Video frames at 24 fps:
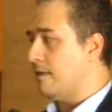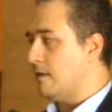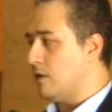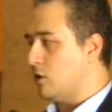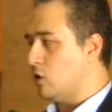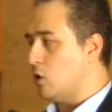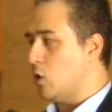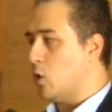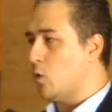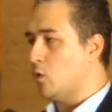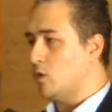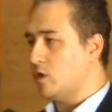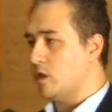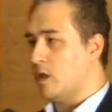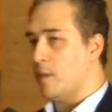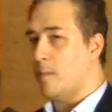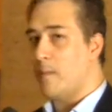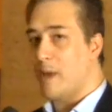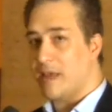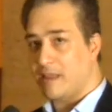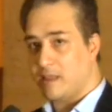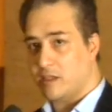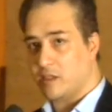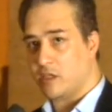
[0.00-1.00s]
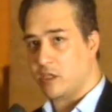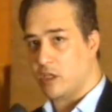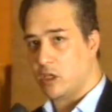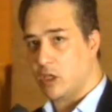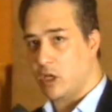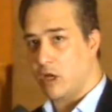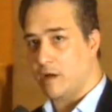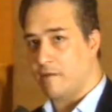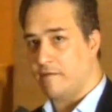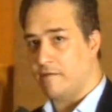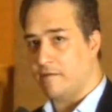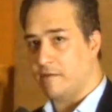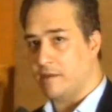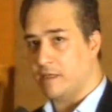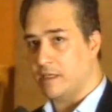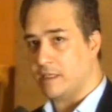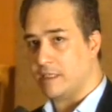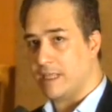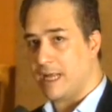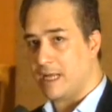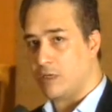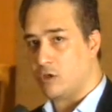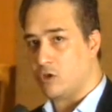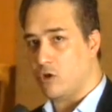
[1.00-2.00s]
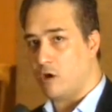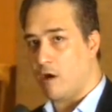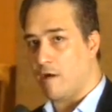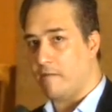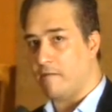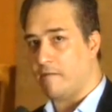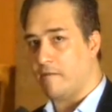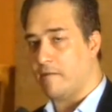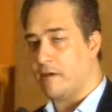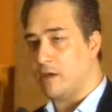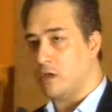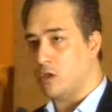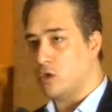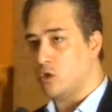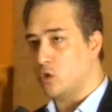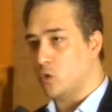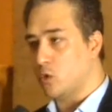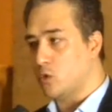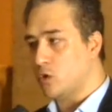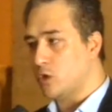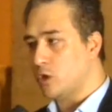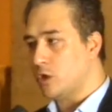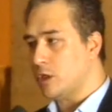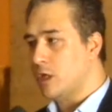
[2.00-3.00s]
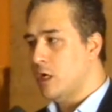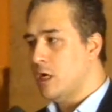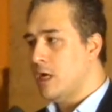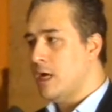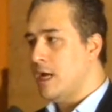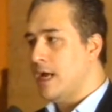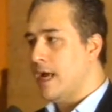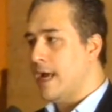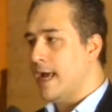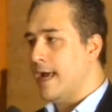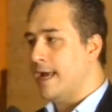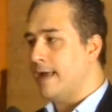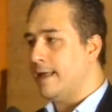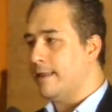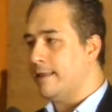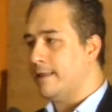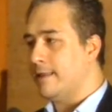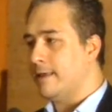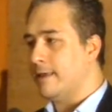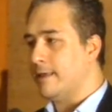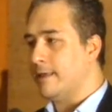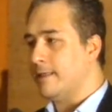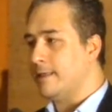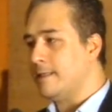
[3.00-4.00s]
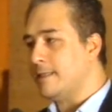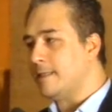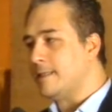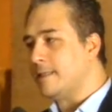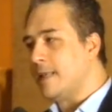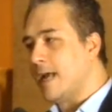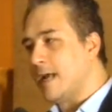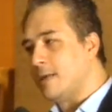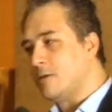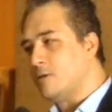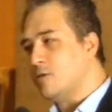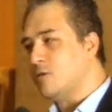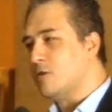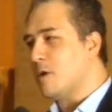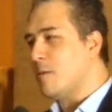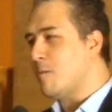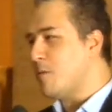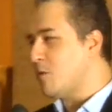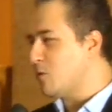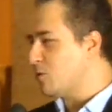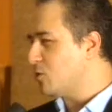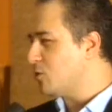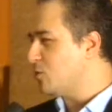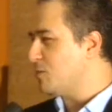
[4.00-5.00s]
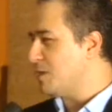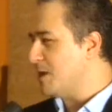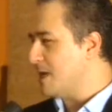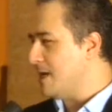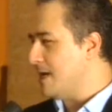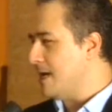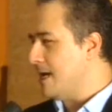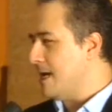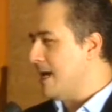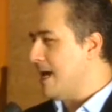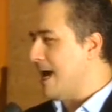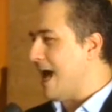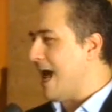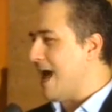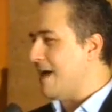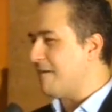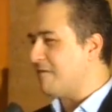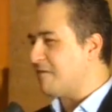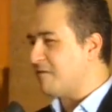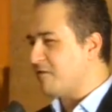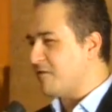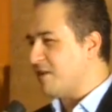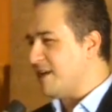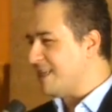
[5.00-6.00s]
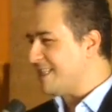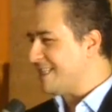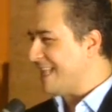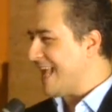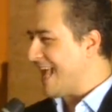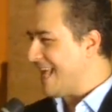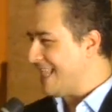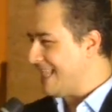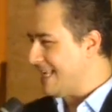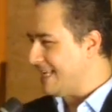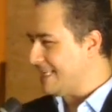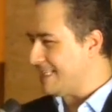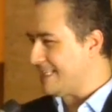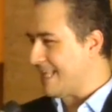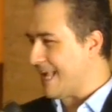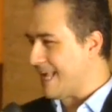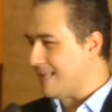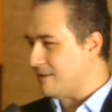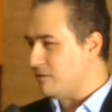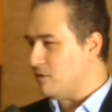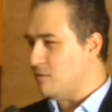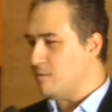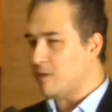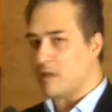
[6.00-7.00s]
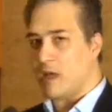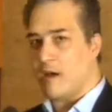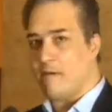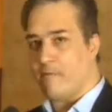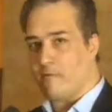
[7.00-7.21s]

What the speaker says: and it shows the pedestal of the statue of Djoser. And this statue is supposed to be a freestanding statue, but